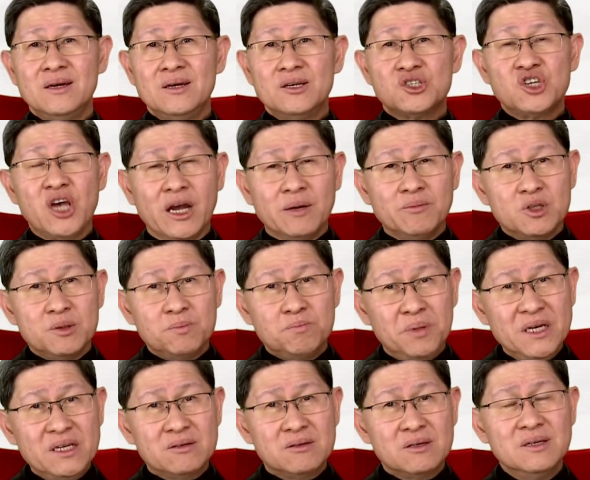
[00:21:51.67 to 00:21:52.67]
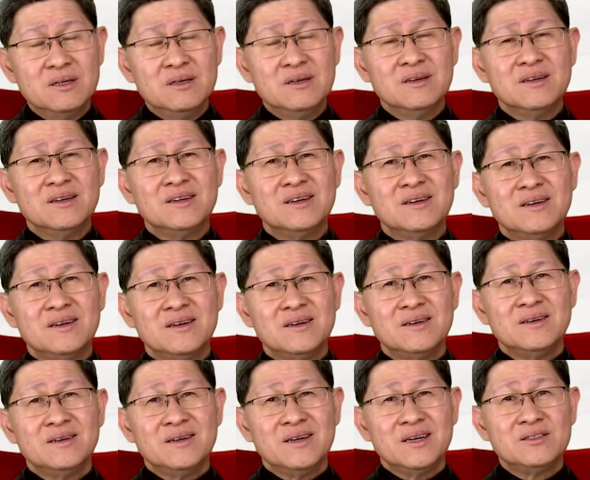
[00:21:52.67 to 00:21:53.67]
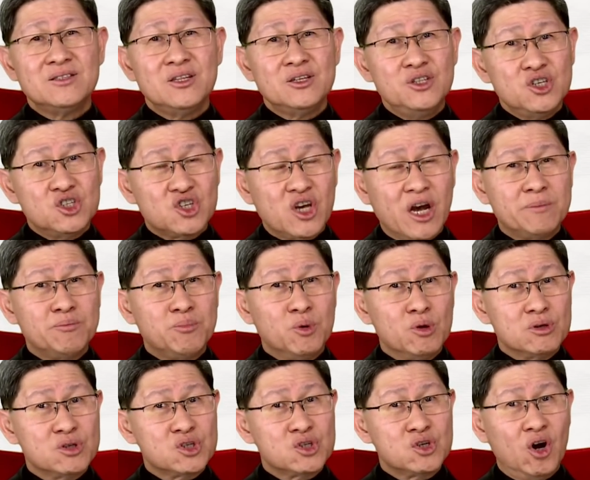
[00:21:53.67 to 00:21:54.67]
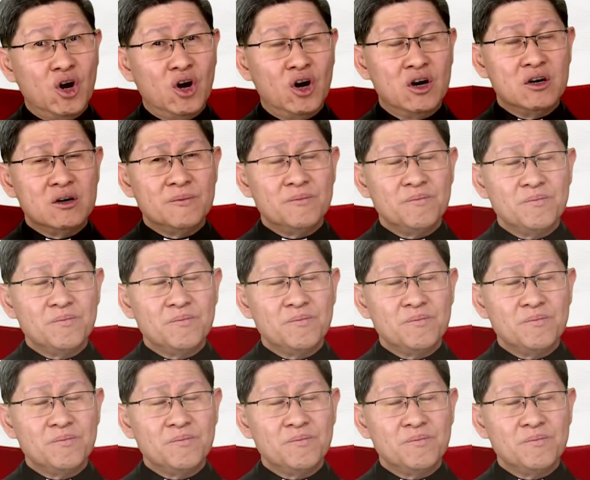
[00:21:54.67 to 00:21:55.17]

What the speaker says: Simon Peter and the disciples saw